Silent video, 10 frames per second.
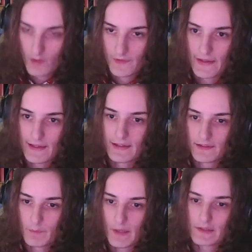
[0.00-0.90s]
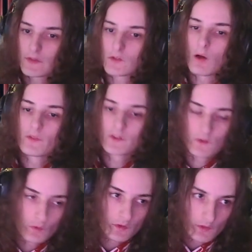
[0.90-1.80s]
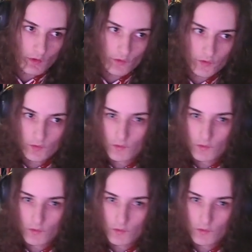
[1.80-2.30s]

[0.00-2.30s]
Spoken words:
or Annihilating Might set. Obviously, you can also